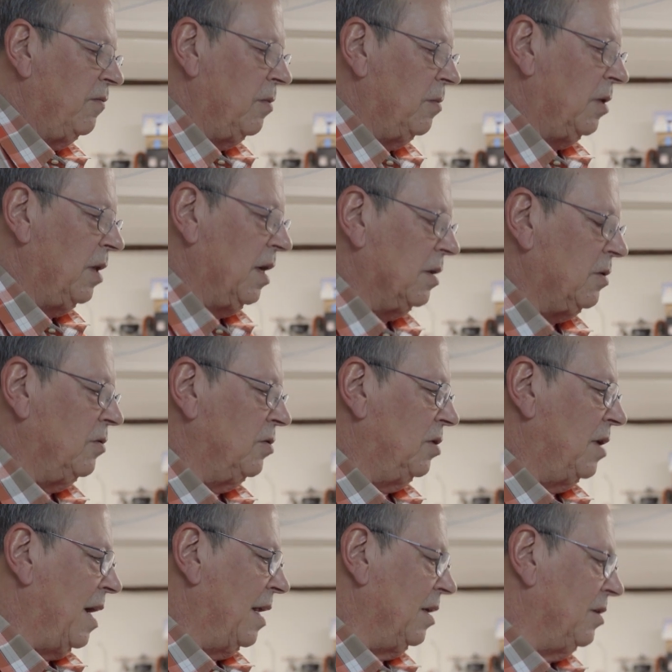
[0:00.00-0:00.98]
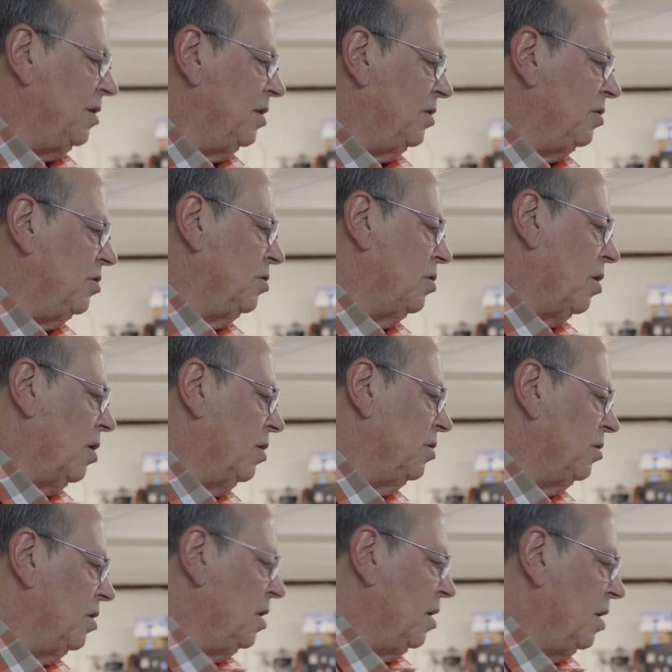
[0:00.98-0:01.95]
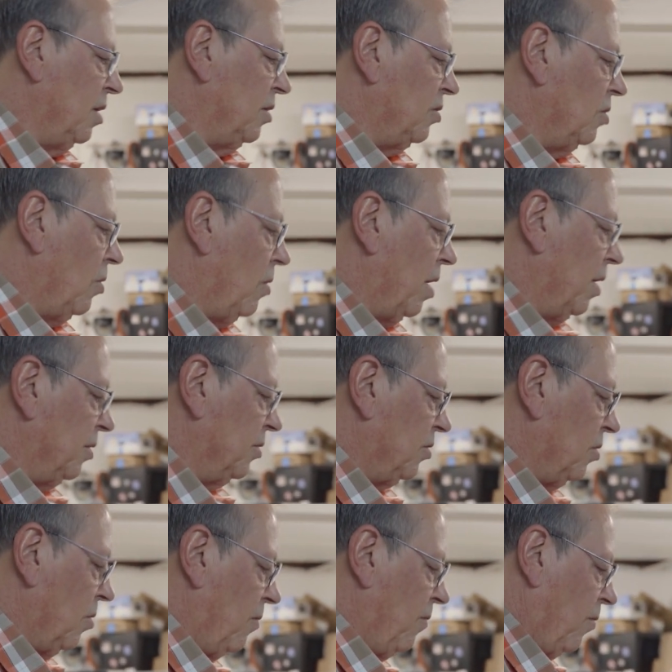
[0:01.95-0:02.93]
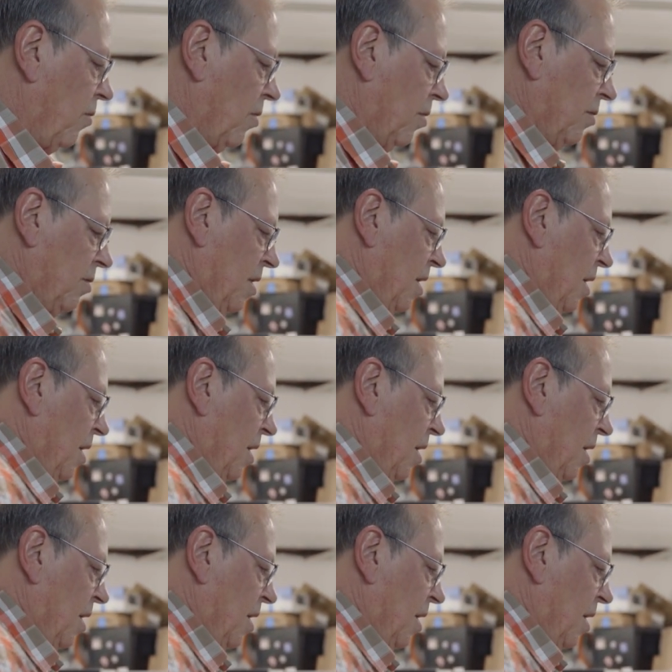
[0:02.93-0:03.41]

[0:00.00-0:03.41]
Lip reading: from electrostatic discharge, so on and so forth.